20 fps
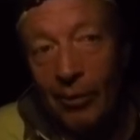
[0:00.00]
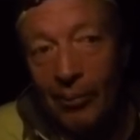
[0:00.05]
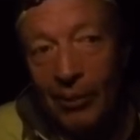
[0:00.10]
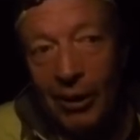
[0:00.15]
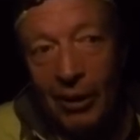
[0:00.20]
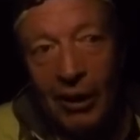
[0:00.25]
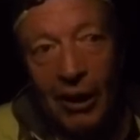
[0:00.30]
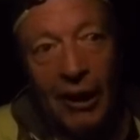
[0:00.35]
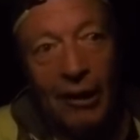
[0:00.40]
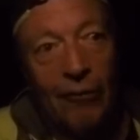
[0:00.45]
I
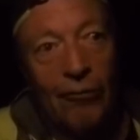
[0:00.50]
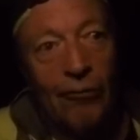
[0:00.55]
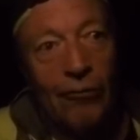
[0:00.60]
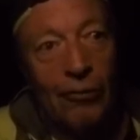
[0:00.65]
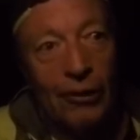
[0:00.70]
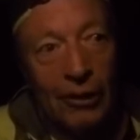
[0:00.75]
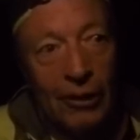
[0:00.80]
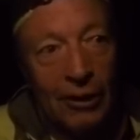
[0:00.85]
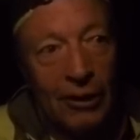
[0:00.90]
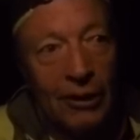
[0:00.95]
mean, like
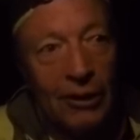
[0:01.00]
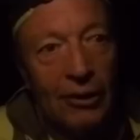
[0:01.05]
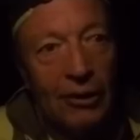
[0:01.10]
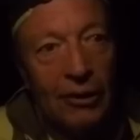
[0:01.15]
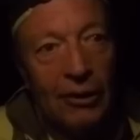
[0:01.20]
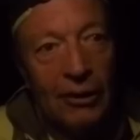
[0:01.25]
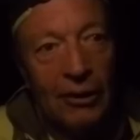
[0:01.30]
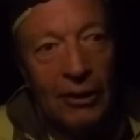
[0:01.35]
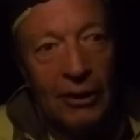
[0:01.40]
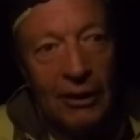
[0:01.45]
really
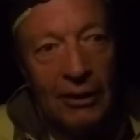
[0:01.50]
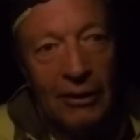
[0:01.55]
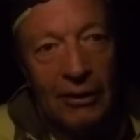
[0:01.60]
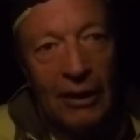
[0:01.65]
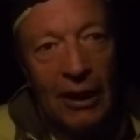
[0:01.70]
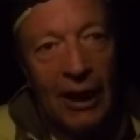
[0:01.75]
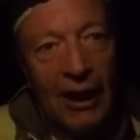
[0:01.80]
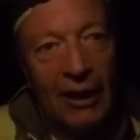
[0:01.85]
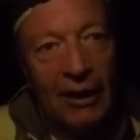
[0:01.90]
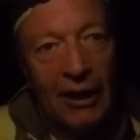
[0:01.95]
good. He
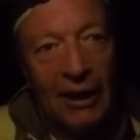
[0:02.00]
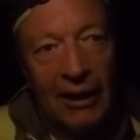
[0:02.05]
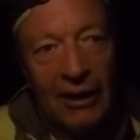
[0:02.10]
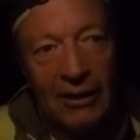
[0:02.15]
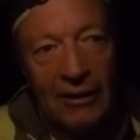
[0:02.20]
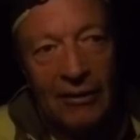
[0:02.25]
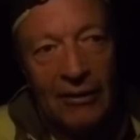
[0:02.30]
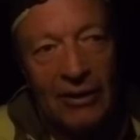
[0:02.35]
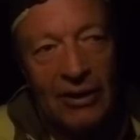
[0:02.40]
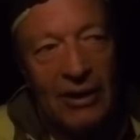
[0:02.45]
got
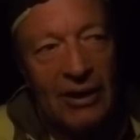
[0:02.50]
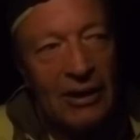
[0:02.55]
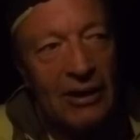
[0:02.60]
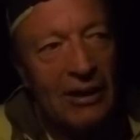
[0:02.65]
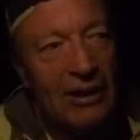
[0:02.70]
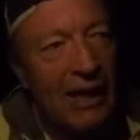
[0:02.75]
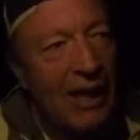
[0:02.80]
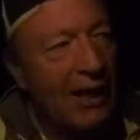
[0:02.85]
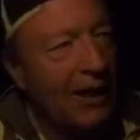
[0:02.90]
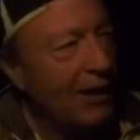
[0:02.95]
like
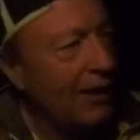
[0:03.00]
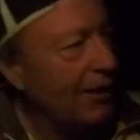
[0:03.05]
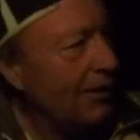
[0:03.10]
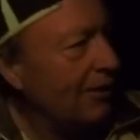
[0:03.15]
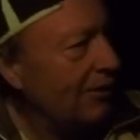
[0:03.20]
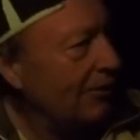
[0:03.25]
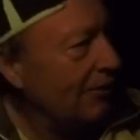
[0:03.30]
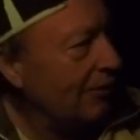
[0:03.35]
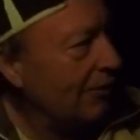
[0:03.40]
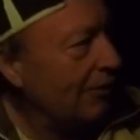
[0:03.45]

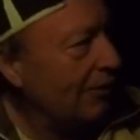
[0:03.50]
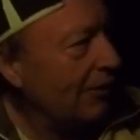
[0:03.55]
second